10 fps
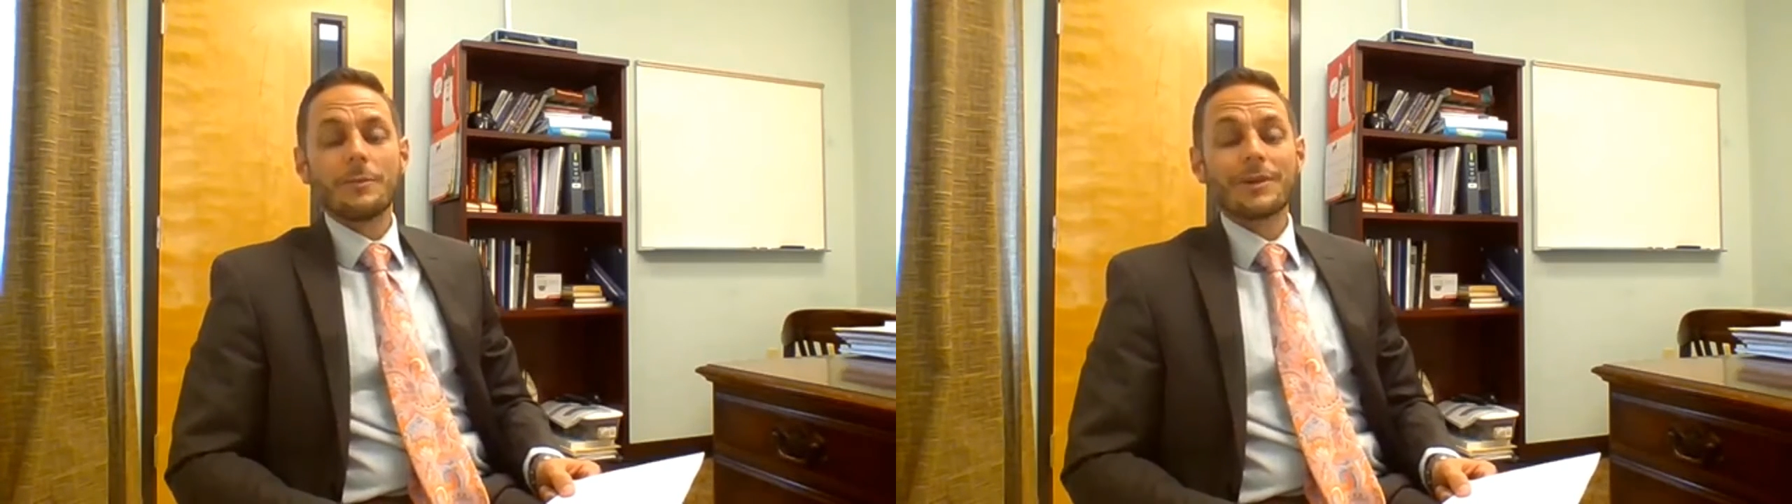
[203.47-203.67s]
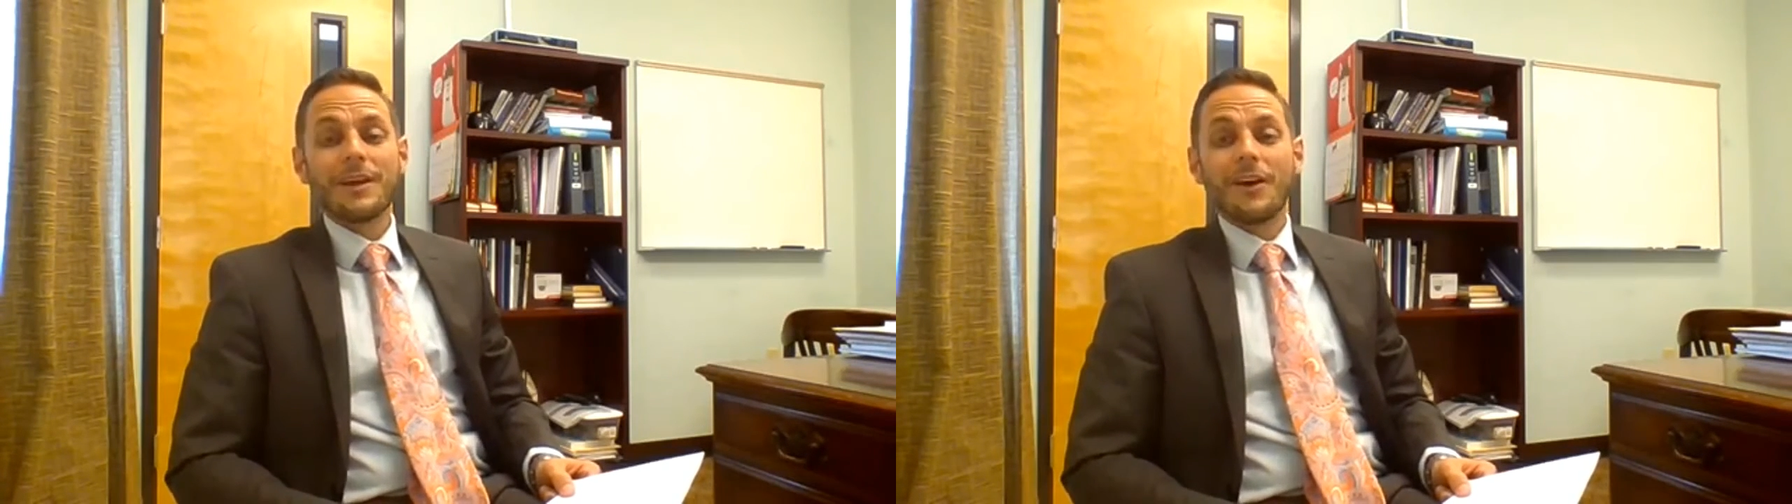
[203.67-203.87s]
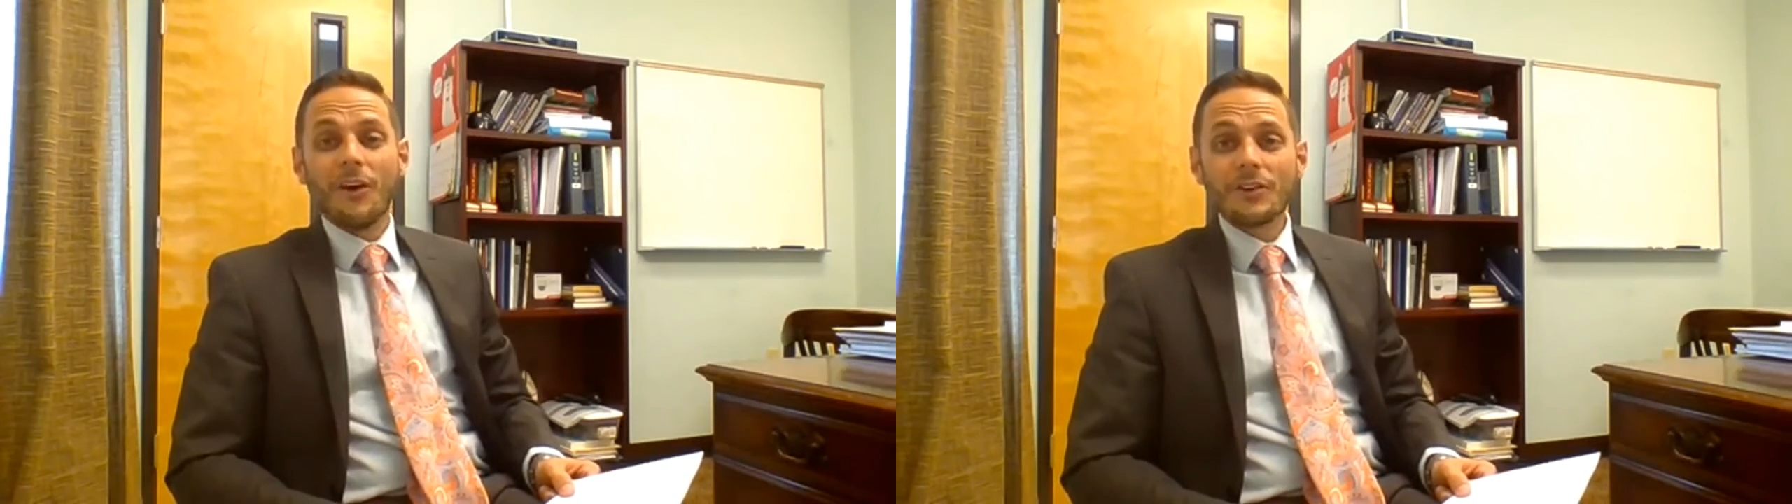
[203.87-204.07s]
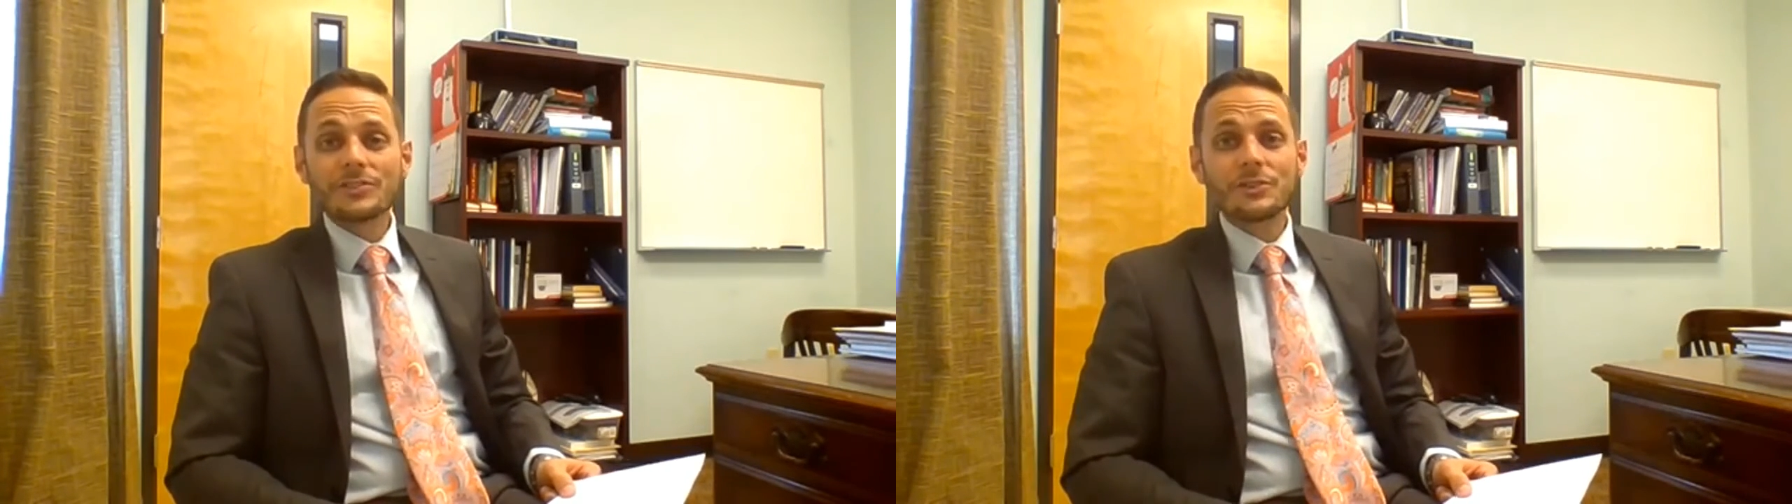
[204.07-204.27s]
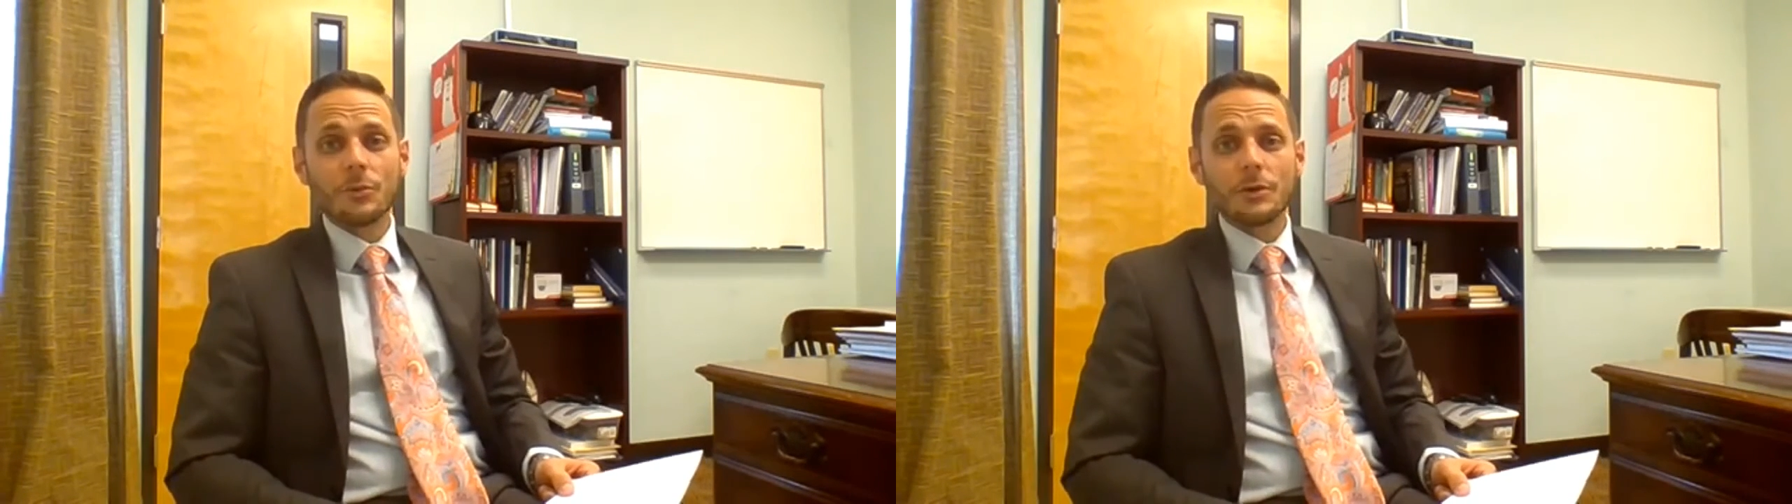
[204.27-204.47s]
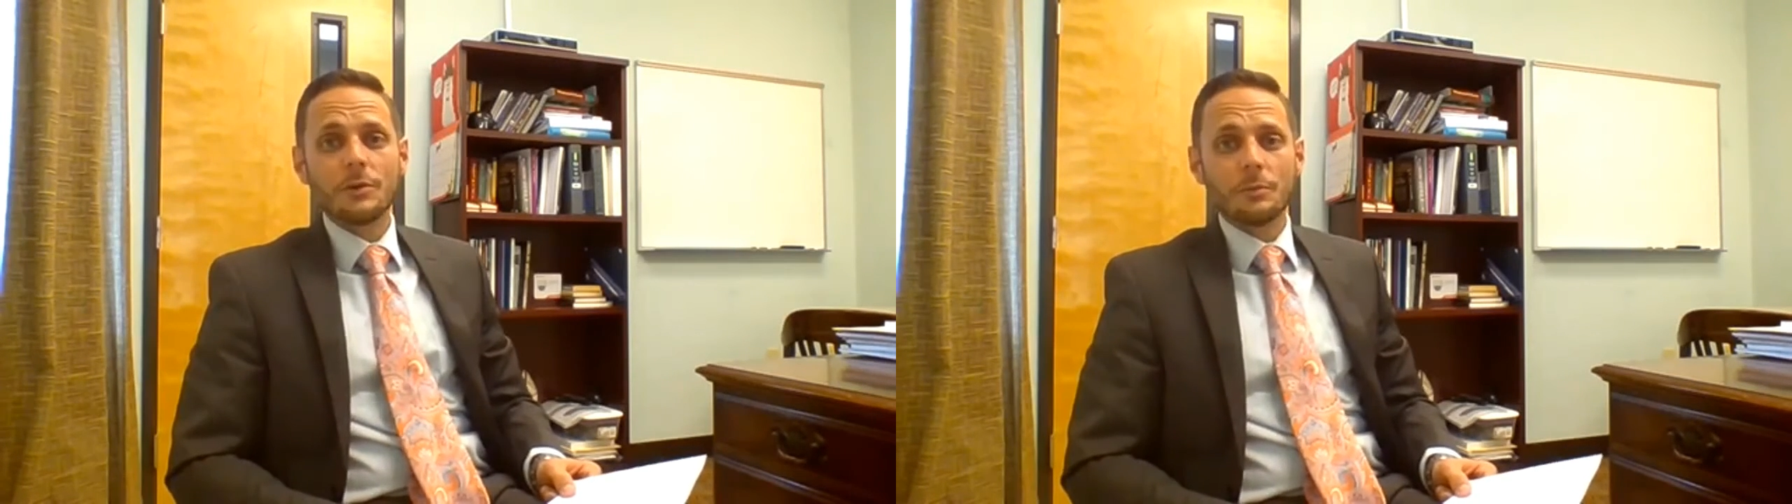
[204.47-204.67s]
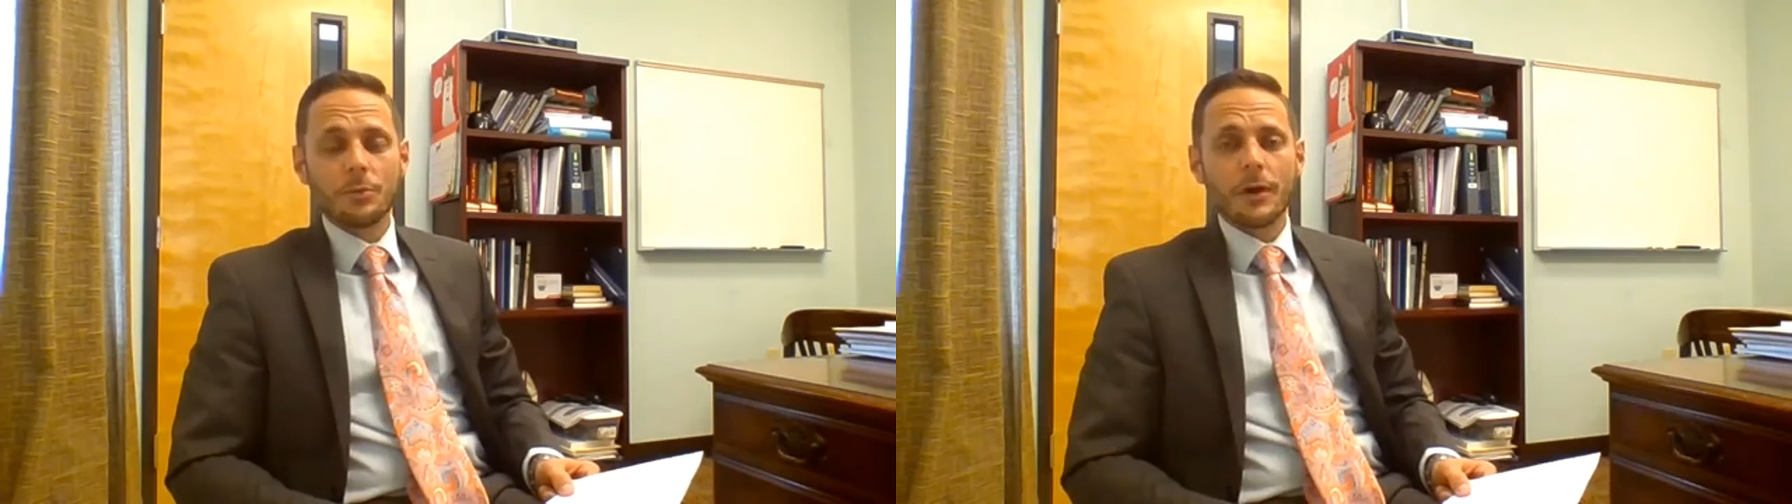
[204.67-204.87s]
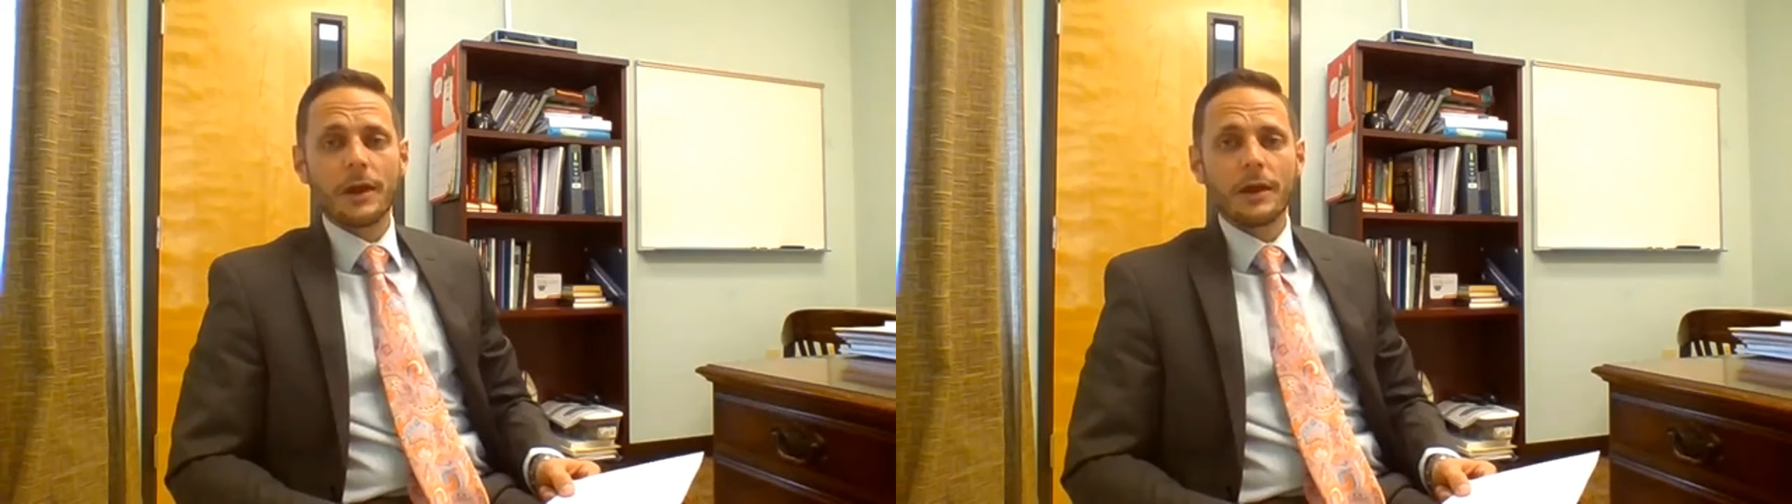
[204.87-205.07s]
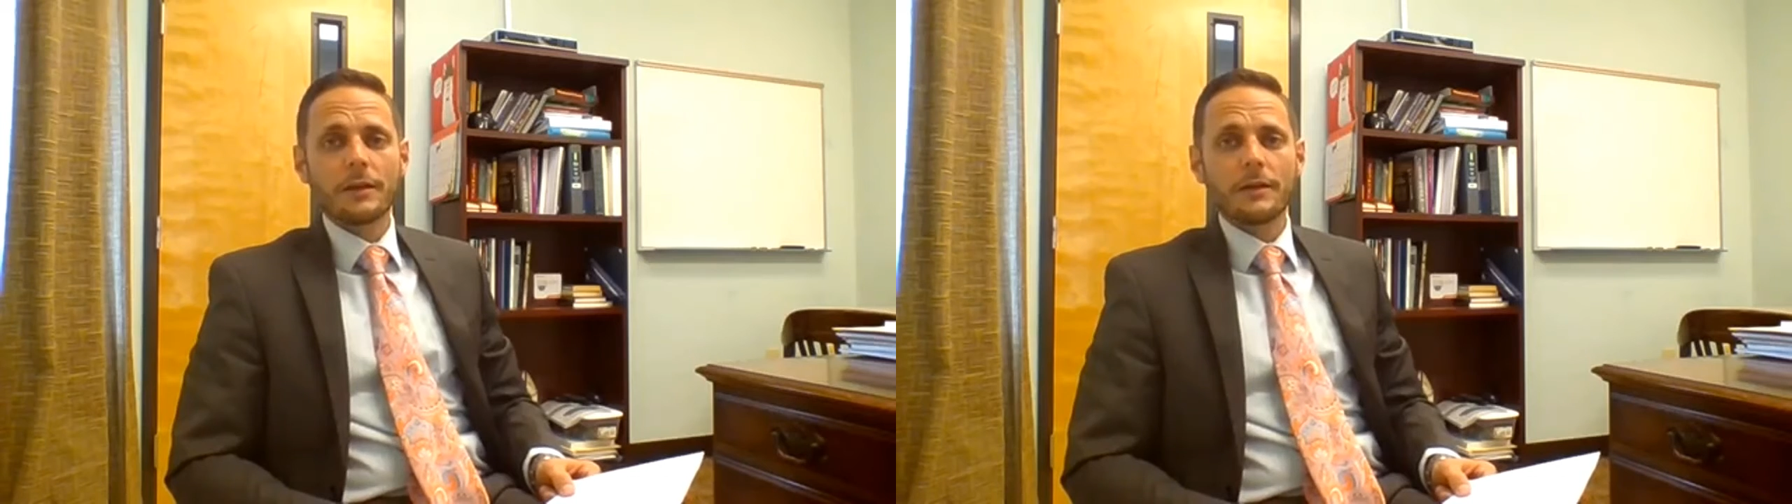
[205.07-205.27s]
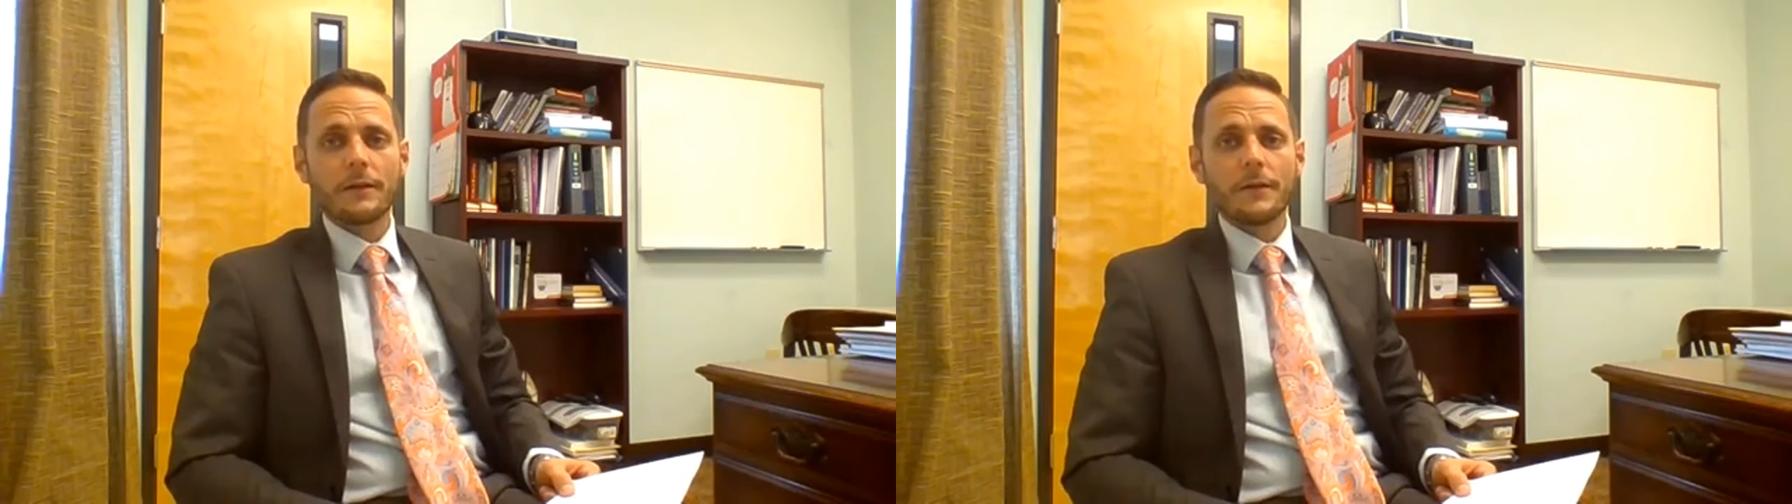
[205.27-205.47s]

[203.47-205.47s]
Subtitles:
But I also want to be praying